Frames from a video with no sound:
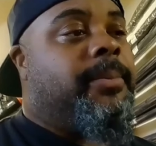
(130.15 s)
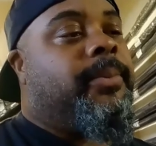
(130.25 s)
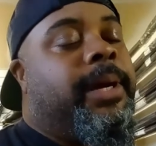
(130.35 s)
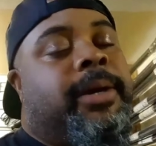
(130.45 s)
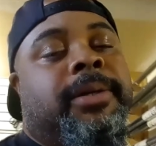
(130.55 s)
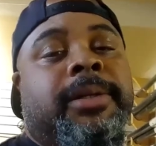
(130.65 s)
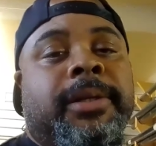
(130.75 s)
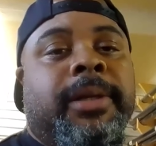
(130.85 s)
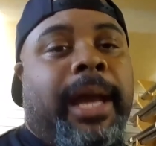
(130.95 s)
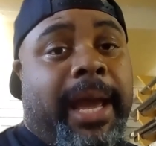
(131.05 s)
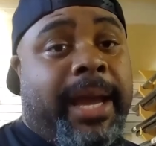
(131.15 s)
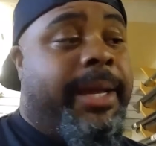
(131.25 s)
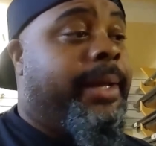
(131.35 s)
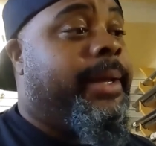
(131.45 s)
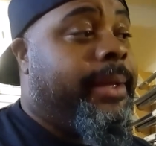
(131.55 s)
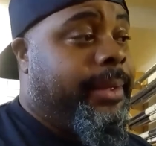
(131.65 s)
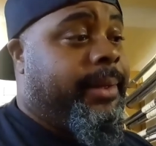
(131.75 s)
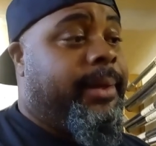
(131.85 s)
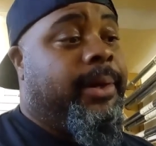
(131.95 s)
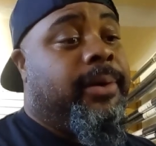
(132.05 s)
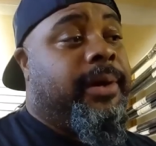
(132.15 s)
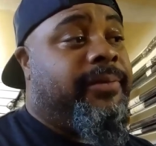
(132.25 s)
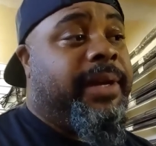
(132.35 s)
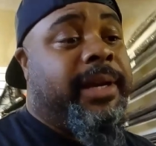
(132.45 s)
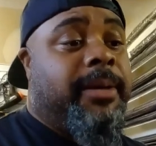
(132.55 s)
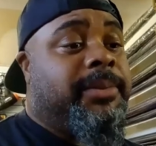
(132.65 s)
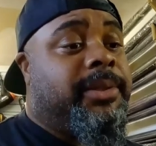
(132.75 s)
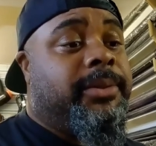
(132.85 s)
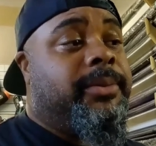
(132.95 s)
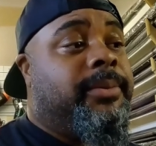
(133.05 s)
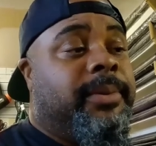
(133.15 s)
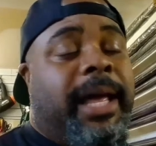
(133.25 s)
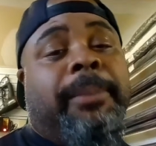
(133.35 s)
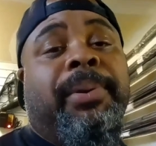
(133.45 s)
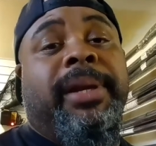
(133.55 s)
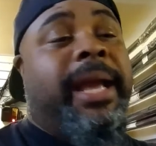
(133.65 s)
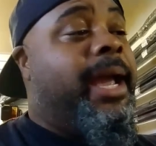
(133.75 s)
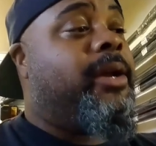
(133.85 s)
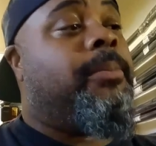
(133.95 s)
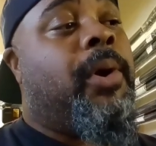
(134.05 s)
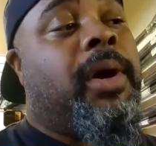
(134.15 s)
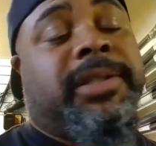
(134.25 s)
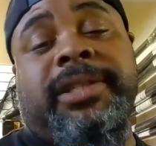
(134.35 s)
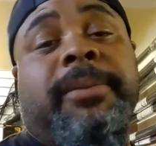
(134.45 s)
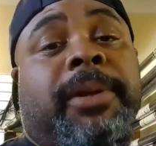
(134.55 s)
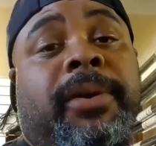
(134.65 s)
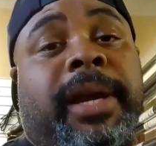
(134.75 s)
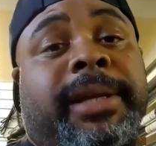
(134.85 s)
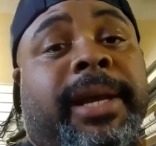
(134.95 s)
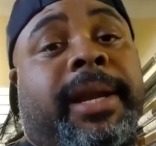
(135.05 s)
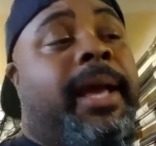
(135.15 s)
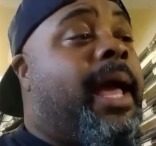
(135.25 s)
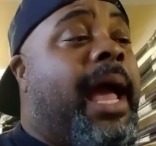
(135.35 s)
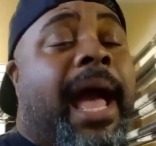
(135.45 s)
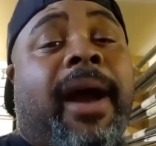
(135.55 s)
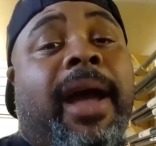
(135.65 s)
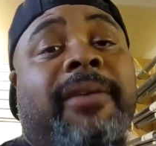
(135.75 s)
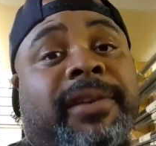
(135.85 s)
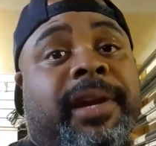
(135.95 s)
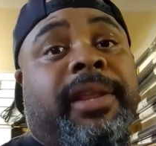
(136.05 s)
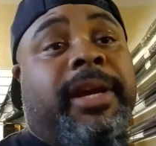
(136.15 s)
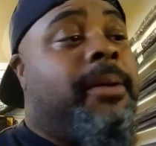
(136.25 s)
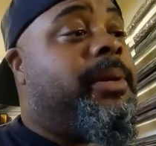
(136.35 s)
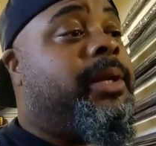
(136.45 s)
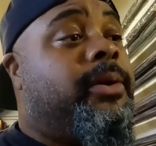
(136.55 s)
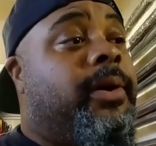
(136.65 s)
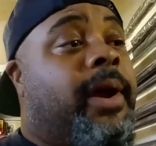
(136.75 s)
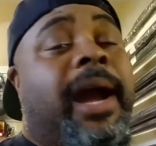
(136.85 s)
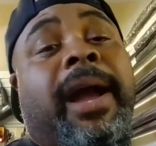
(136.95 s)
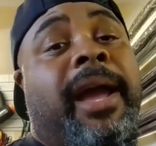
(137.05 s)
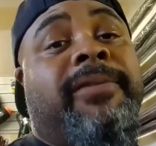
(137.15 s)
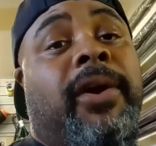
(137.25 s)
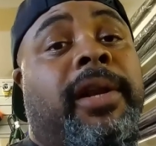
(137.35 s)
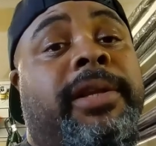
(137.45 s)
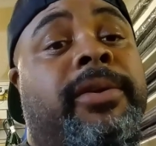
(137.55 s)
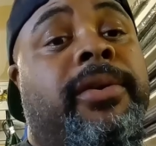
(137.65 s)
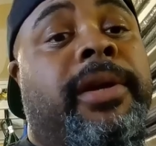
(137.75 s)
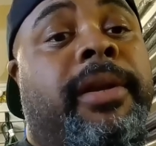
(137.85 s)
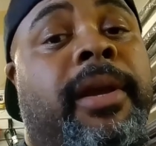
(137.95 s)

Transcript: Well, hey, you know, if it comes to like putting the handlebars or something on like that, I'll have another company do it, or I'll have Harley do it.